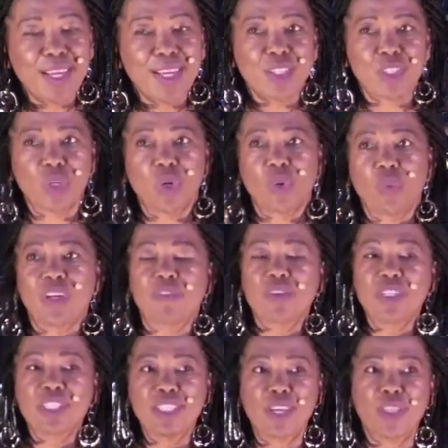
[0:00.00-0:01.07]
So whenever you
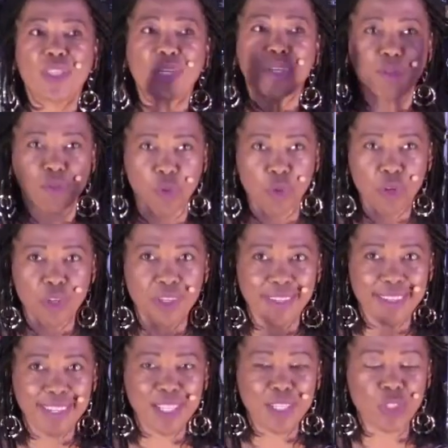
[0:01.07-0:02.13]
see a therefore
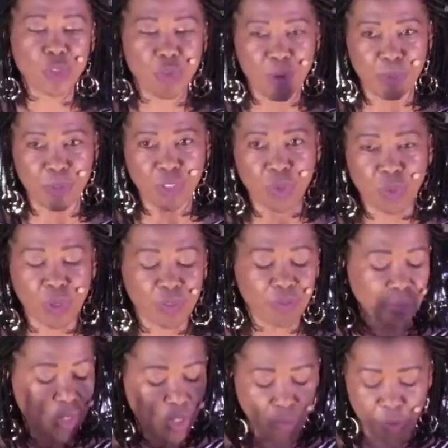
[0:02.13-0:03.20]
in scripture,
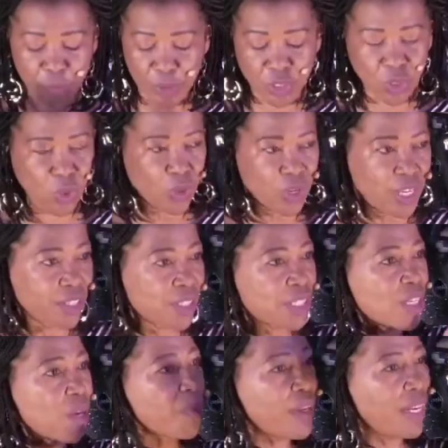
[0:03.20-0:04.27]
we've, you know, we've been told that there's
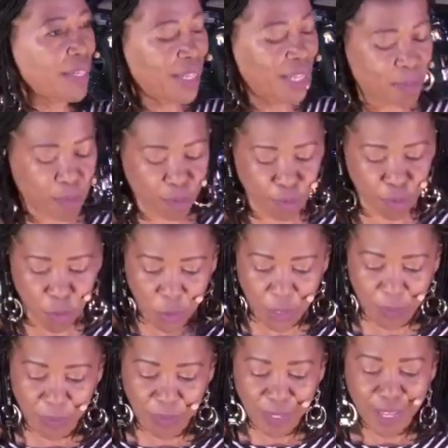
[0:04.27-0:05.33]
something that came before.
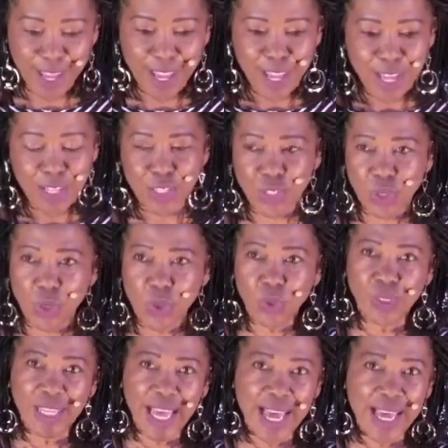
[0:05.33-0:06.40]
So
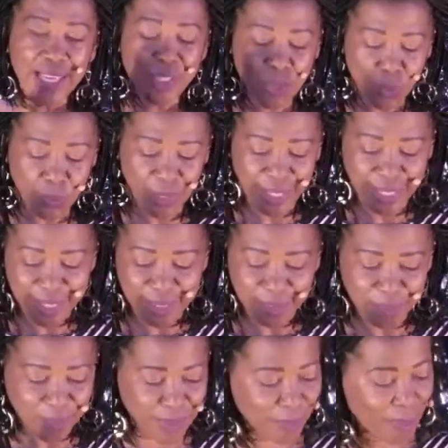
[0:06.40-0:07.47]
last week,
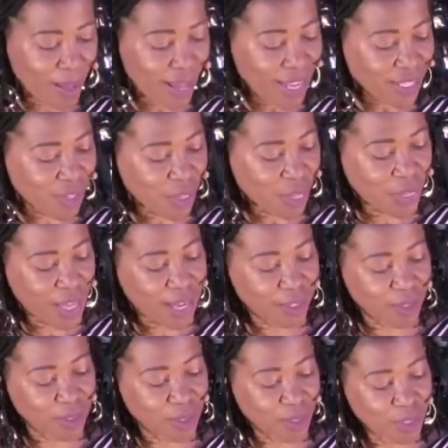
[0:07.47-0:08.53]
Pastor
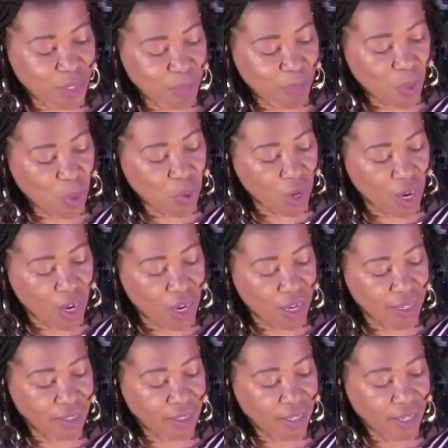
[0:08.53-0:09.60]
Thad spoke
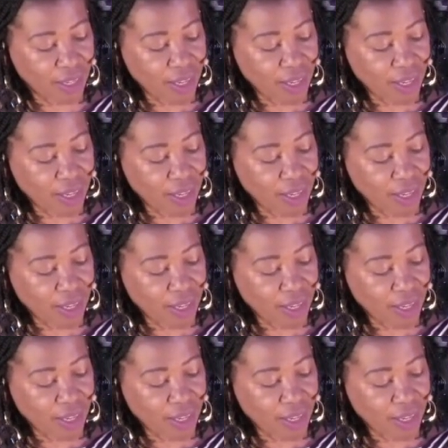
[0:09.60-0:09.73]
on